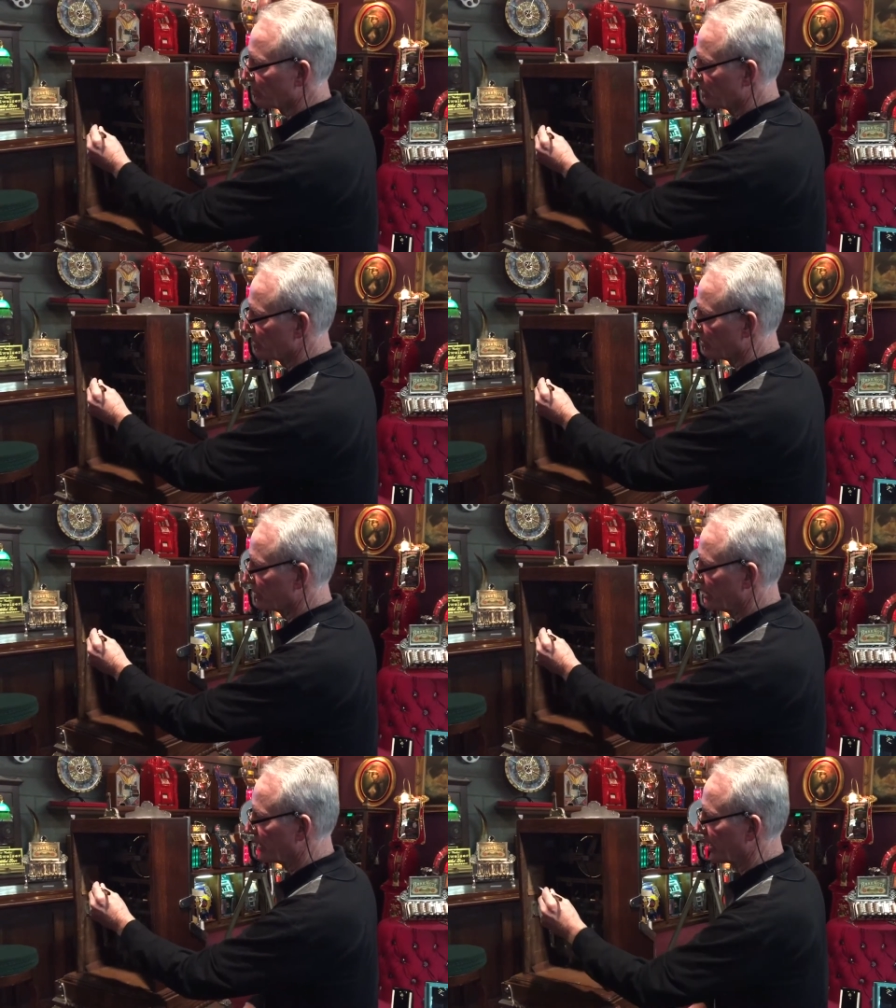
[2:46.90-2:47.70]
original
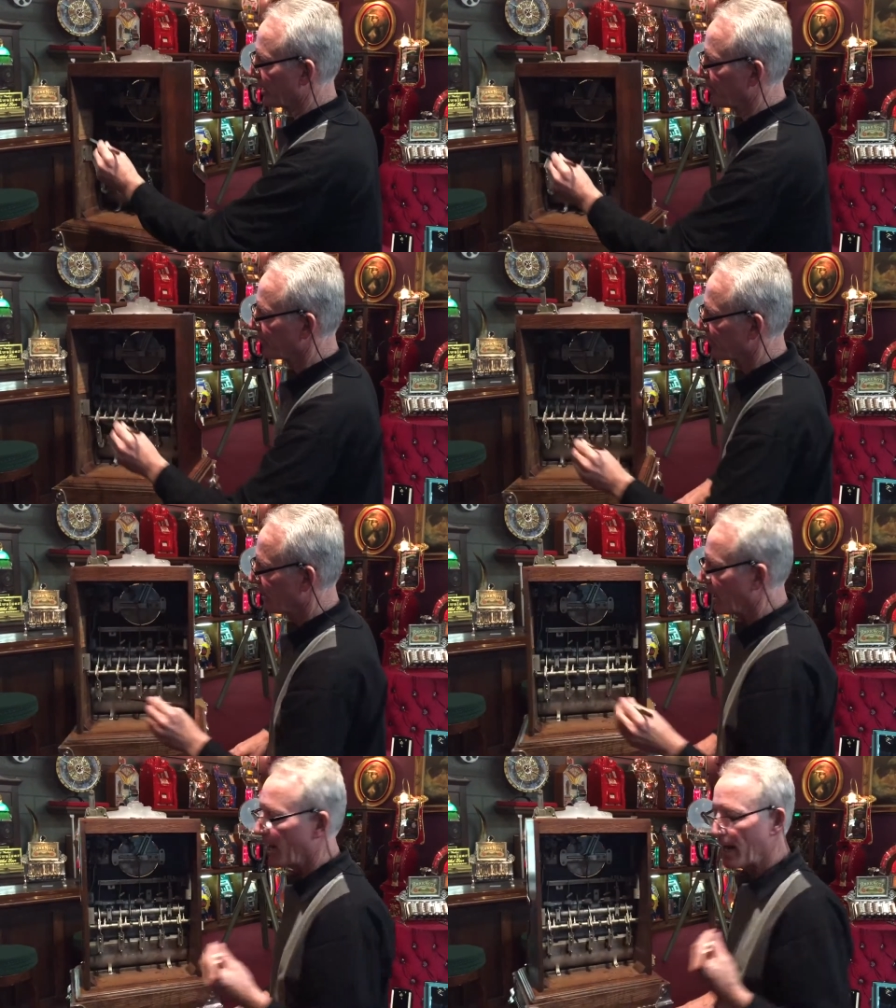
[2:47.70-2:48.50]
decal.
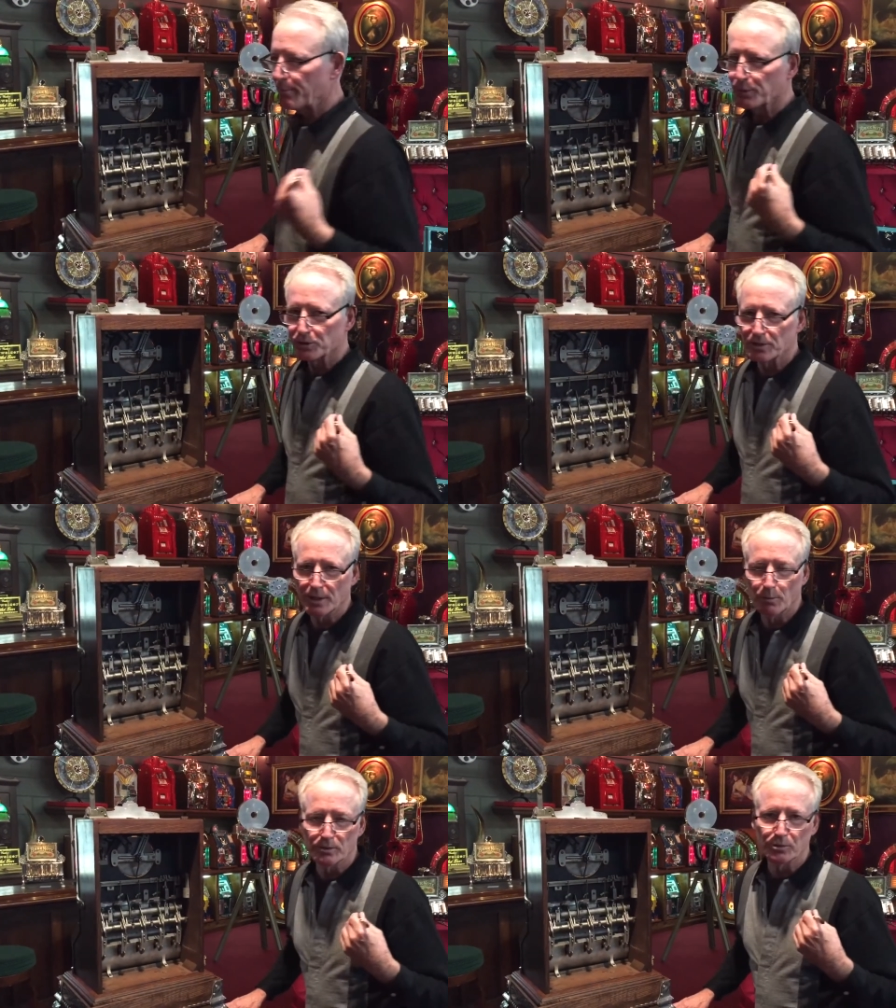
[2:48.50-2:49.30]
I
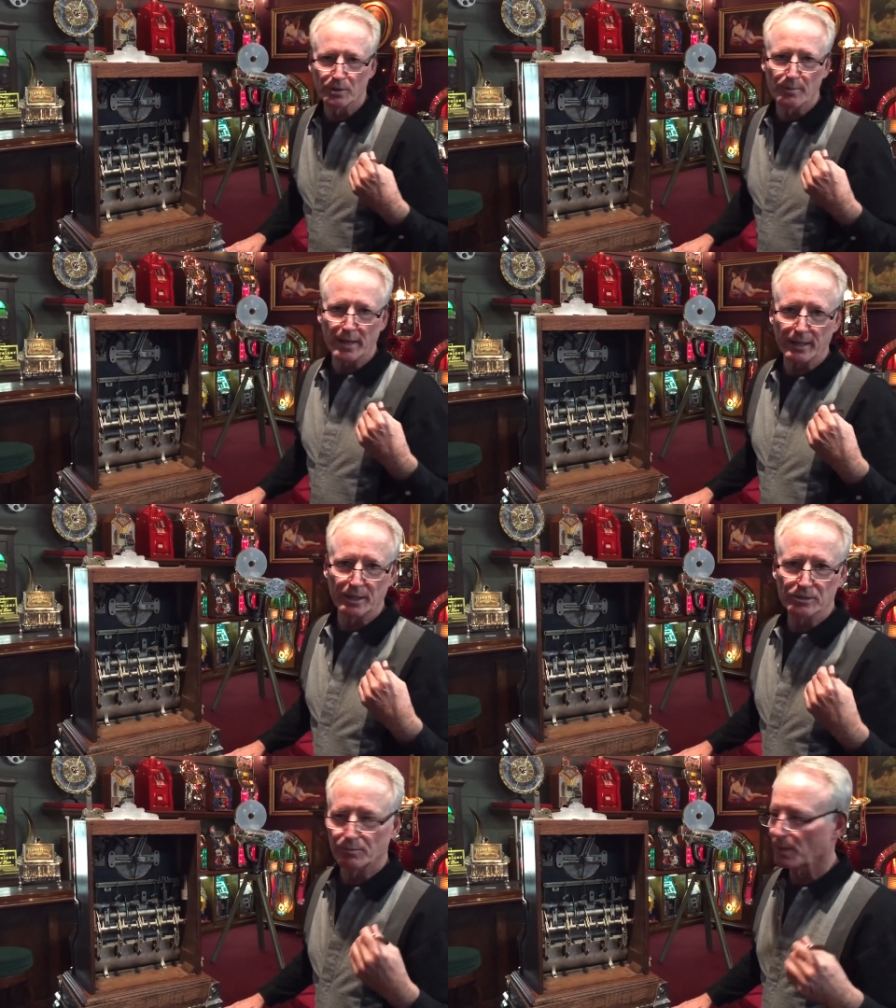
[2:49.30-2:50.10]
personally went through the
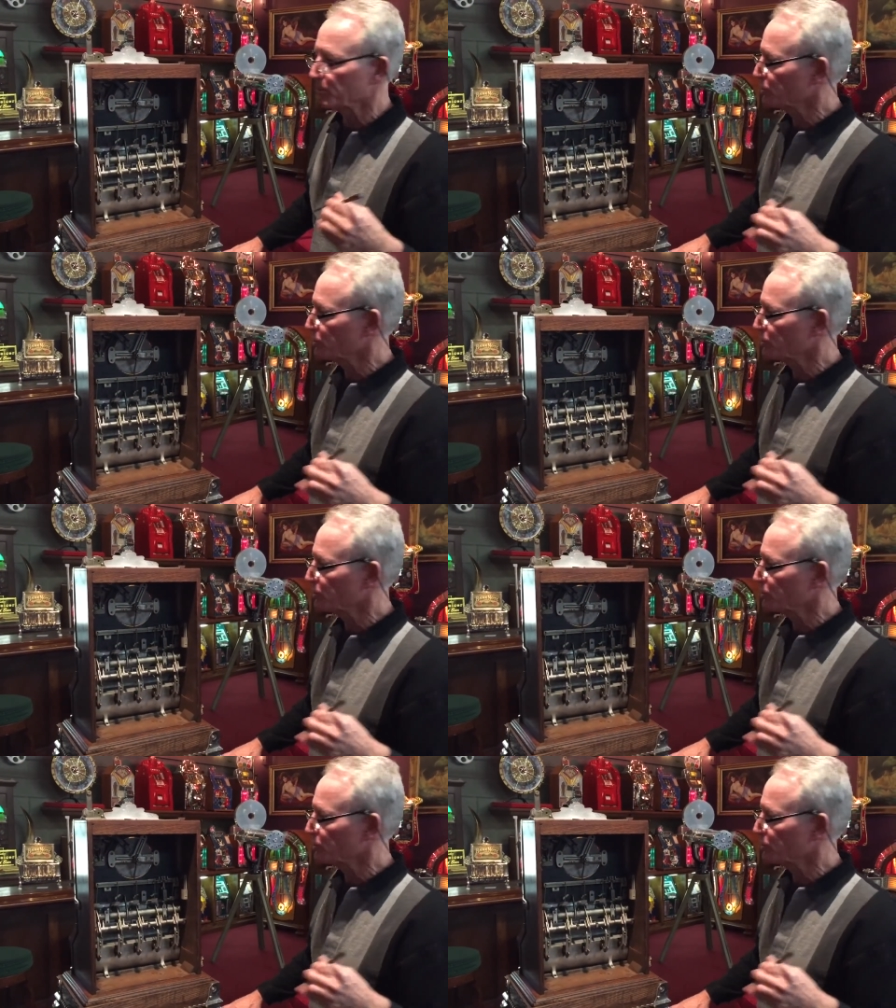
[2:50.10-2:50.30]
mechanism. The